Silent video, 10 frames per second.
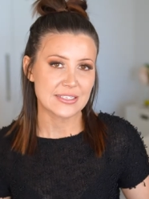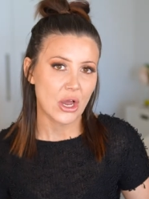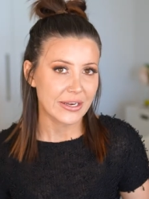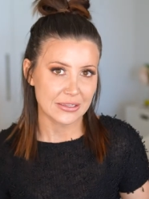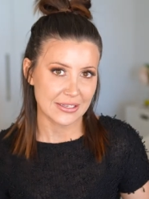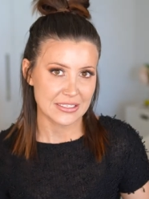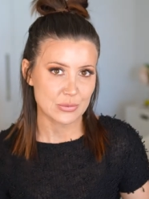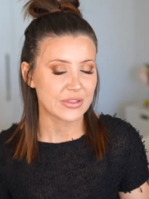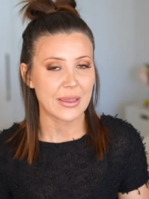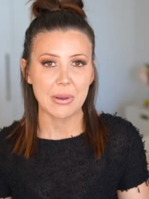sign a
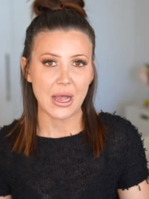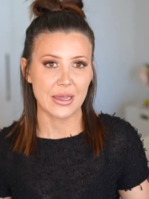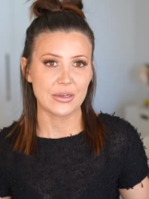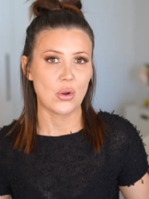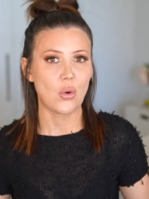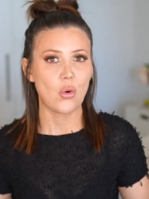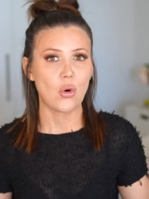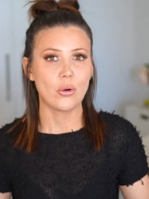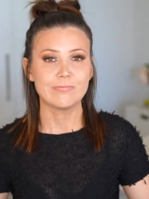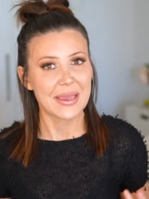lease with their partner
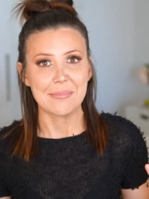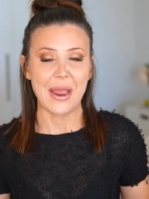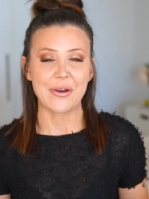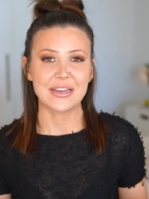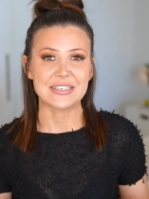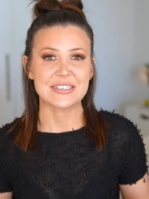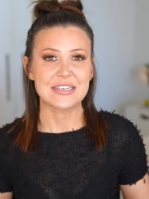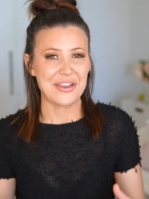or get married.